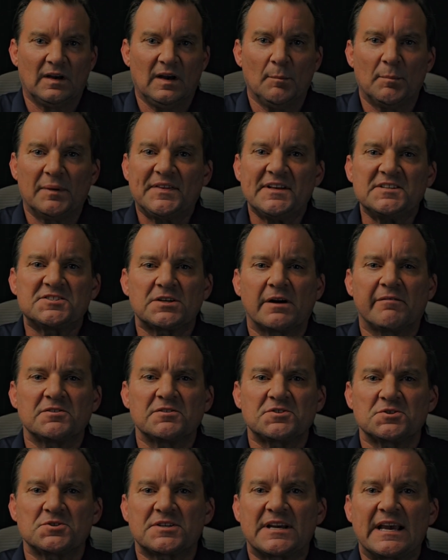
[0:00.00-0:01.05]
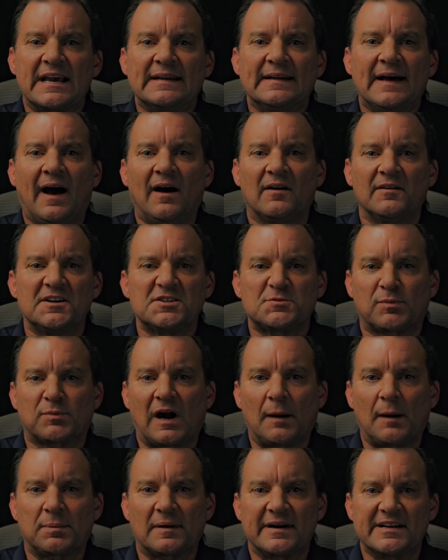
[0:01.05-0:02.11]
But these servicers cannot list
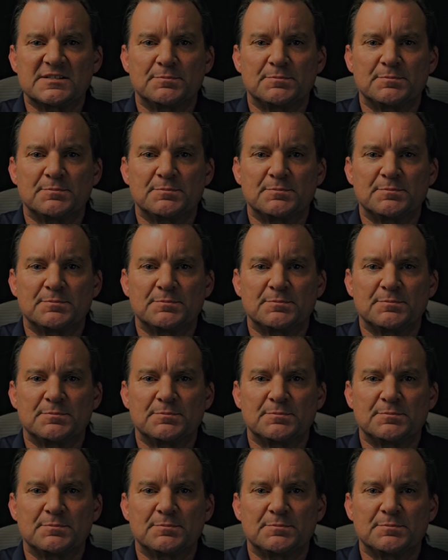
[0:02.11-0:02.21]
properties